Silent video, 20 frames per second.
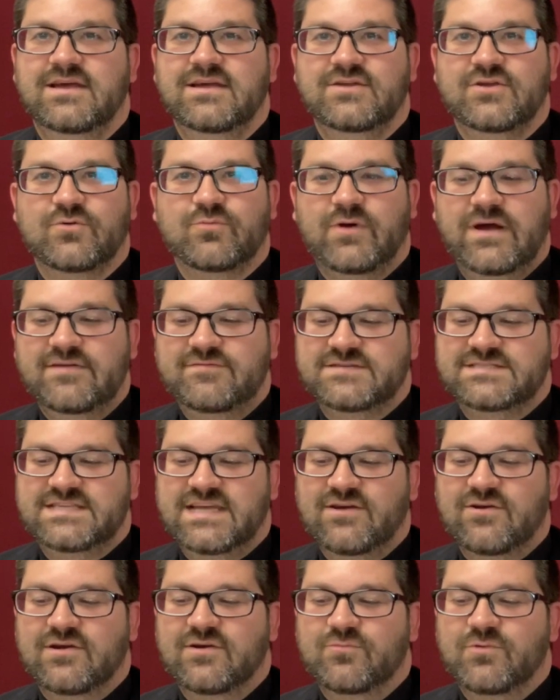"Your wife
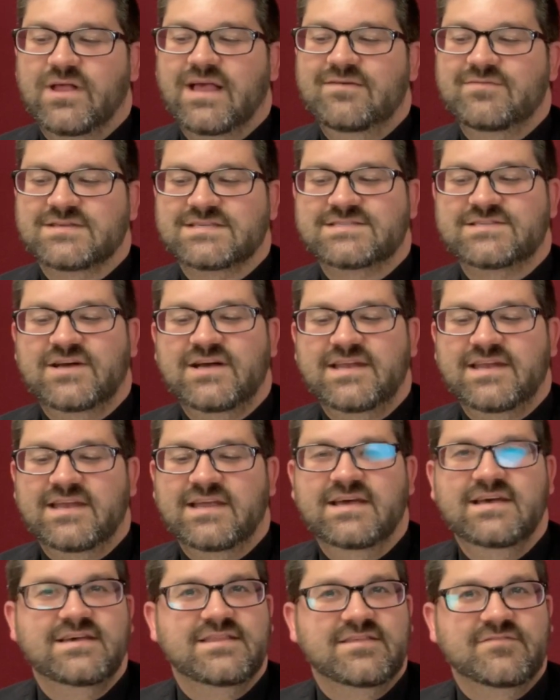Sarah will have a
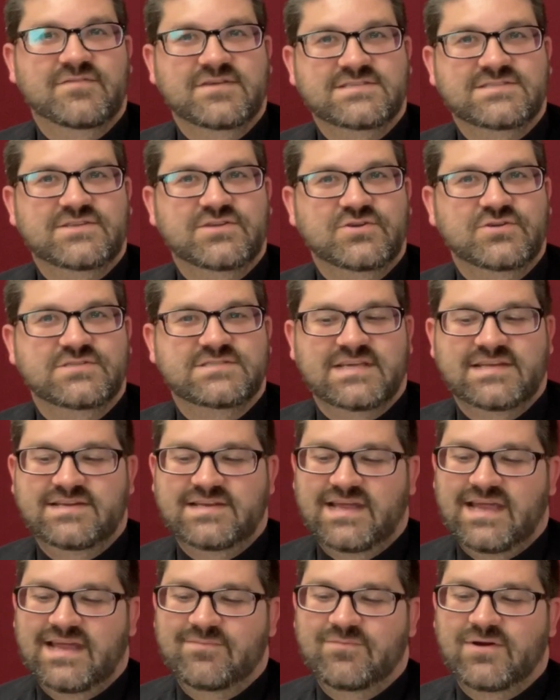son," the visitors said
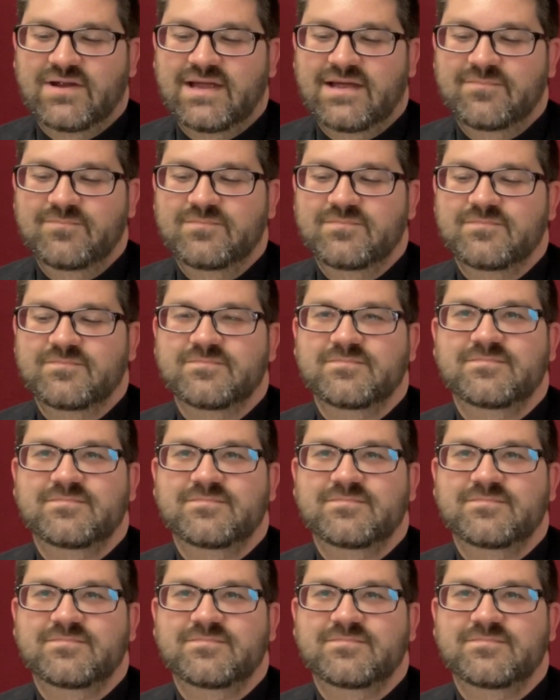to Abraham.